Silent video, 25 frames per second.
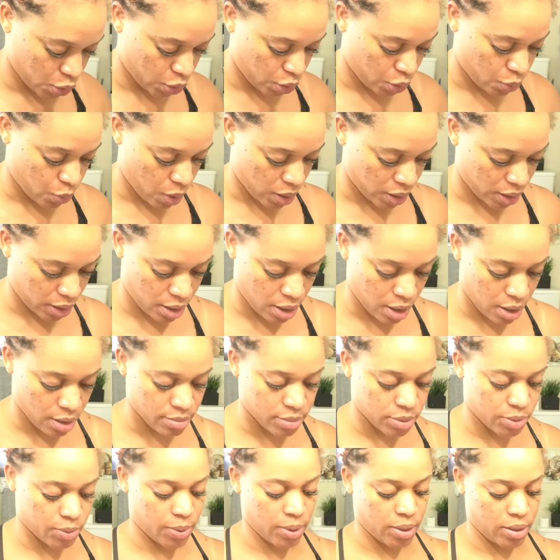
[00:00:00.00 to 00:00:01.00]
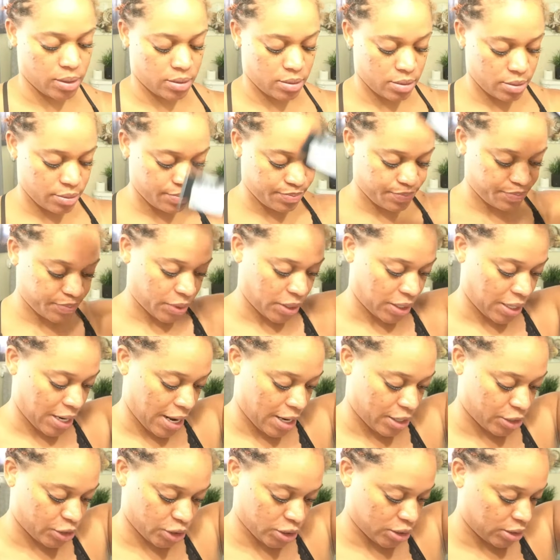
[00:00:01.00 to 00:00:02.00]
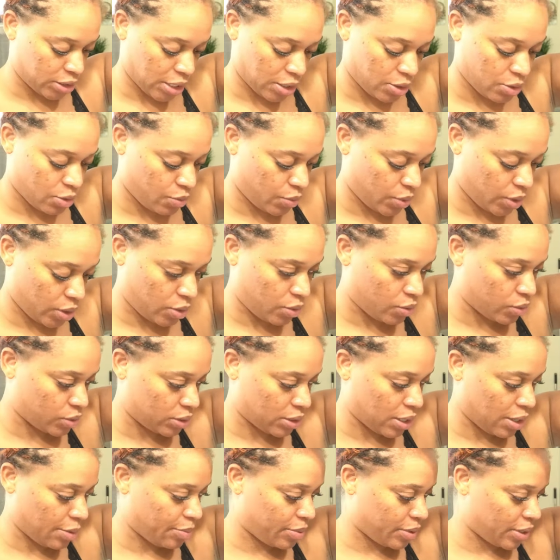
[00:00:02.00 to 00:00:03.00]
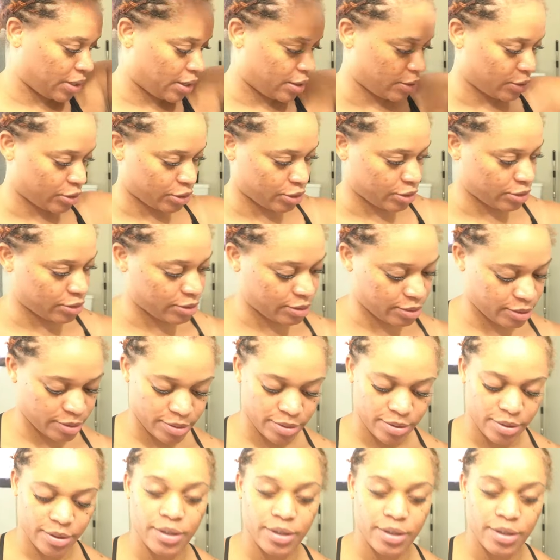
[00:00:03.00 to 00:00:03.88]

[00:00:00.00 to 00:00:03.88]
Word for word: you what it comes with lashes i don't wear those type of lashes